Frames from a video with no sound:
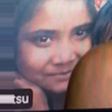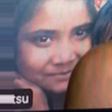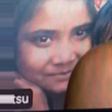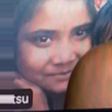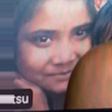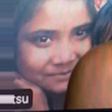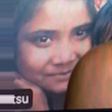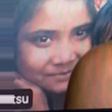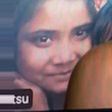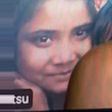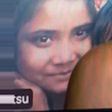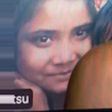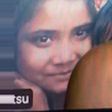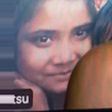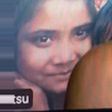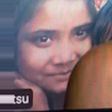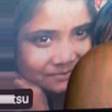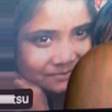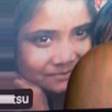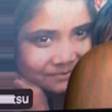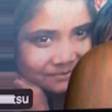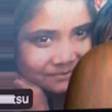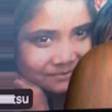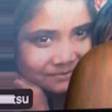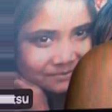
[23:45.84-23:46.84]

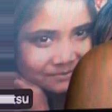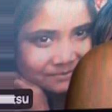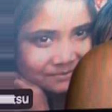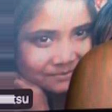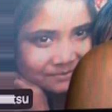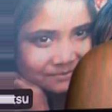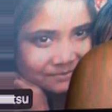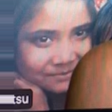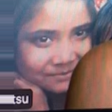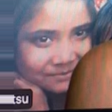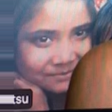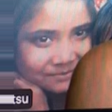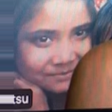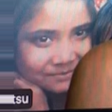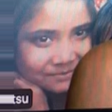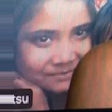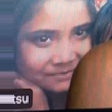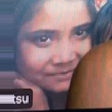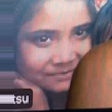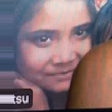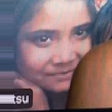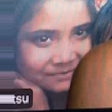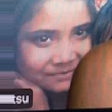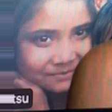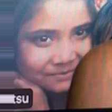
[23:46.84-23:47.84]

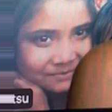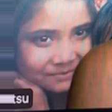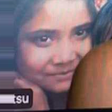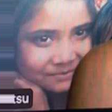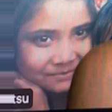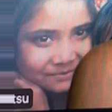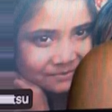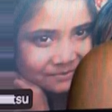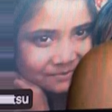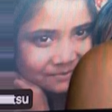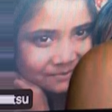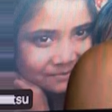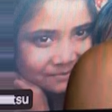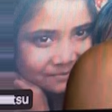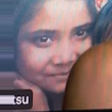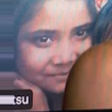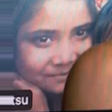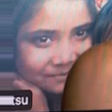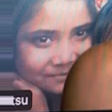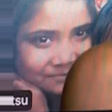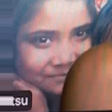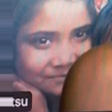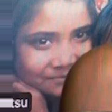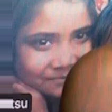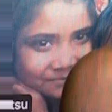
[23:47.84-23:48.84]

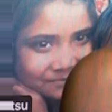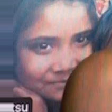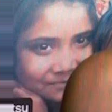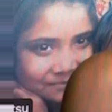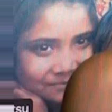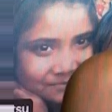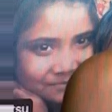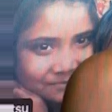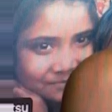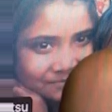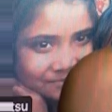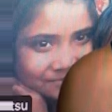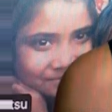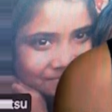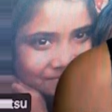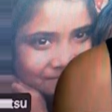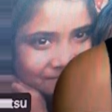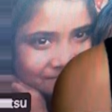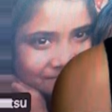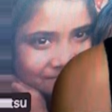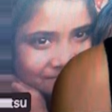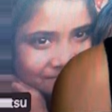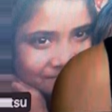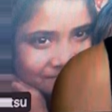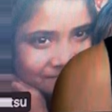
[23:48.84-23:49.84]

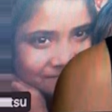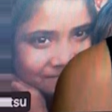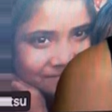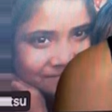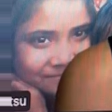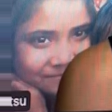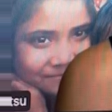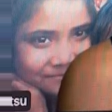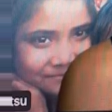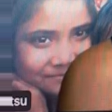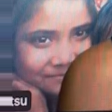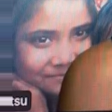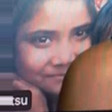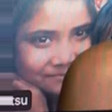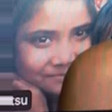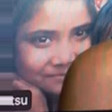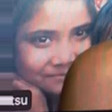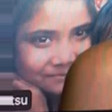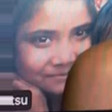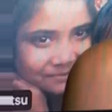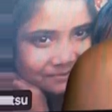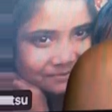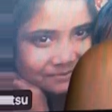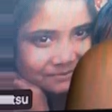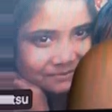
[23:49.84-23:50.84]

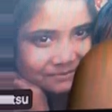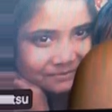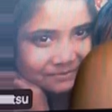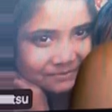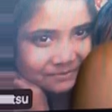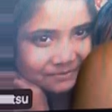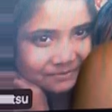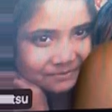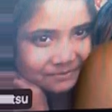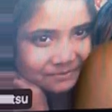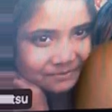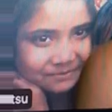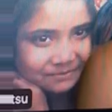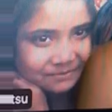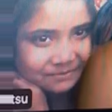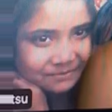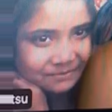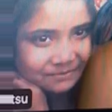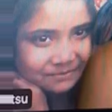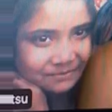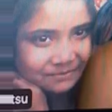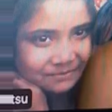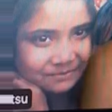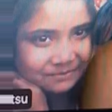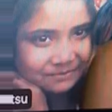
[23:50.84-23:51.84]
The person shown says nothing.